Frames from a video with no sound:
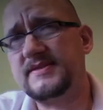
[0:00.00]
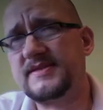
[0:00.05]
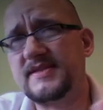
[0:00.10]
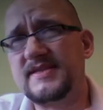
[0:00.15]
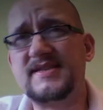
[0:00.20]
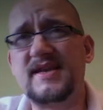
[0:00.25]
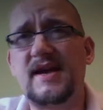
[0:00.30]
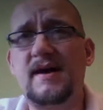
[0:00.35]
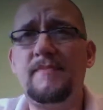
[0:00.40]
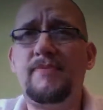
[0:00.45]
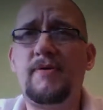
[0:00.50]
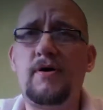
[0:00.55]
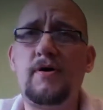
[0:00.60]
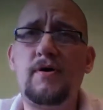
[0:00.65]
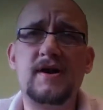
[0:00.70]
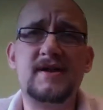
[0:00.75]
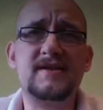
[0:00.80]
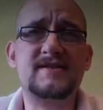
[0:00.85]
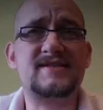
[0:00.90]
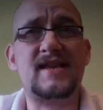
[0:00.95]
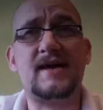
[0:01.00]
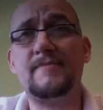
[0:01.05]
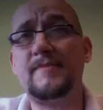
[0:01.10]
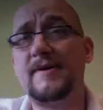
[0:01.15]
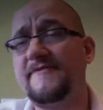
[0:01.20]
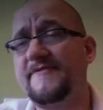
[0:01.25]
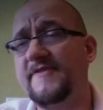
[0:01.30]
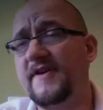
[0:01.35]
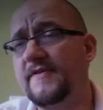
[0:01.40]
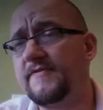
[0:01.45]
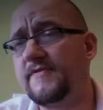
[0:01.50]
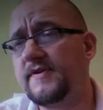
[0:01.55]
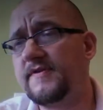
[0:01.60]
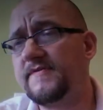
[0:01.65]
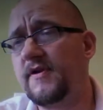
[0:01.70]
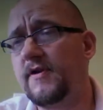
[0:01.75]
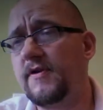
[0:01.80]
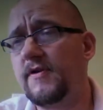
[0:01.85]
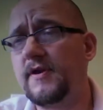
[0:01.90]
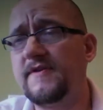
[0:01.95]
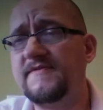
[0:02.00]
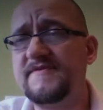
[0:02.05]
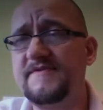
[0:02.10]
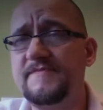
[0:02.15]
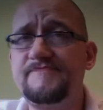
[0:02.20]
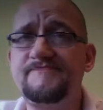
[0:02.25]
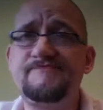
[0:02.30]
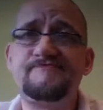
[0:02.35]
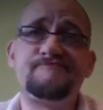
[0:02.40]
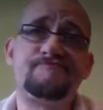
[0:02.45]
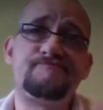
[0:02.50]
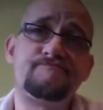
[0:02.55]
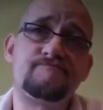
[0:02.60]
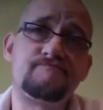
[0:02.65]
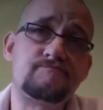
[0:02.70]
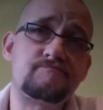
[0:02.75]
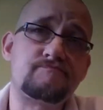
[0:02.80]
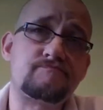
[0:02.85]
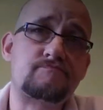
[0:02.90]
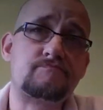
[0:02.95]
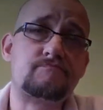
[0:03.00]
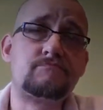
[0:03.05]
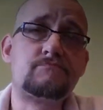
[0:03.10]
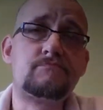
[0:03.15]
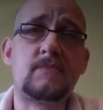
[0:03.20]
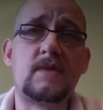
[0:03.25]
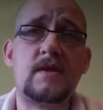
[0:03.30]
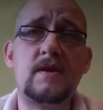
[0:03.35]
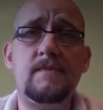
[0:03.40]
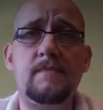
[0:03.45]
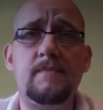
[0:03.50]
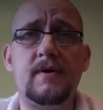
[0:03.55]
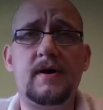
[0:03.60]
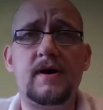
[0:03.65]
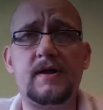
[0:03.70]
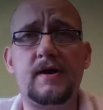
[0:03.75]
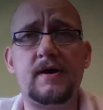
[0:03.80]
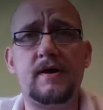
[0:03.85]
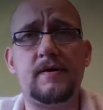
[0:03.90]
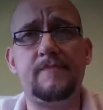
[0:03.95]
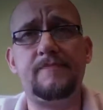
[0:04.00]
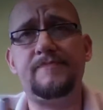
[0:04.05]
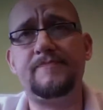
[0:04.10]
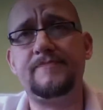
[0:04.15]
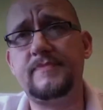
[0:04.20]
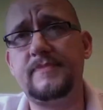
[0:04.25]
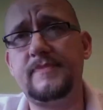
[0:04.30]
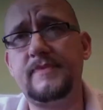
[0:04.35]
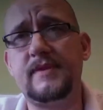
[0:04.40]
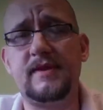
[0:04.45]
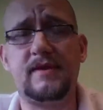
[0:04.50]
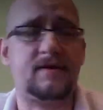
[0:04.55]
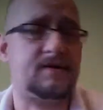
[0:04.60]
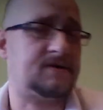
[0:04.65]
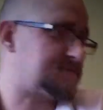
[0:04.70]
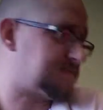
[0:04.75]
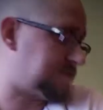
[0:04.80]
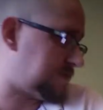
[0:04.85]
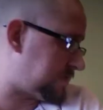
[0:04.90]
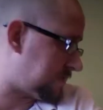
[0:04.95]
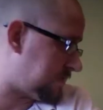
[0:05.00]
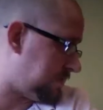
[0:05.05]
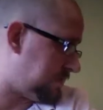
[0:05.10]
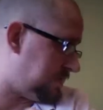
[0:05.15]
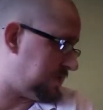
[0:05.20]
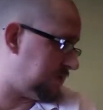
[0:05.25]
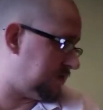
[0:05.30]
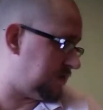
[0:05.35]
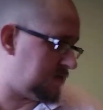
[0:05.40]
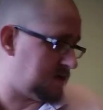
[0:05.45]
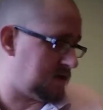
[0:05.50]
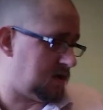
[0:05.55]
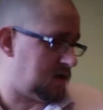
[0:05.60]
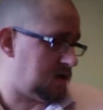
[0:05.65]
It's on par. It's not my favorite of all of them, but it's really good.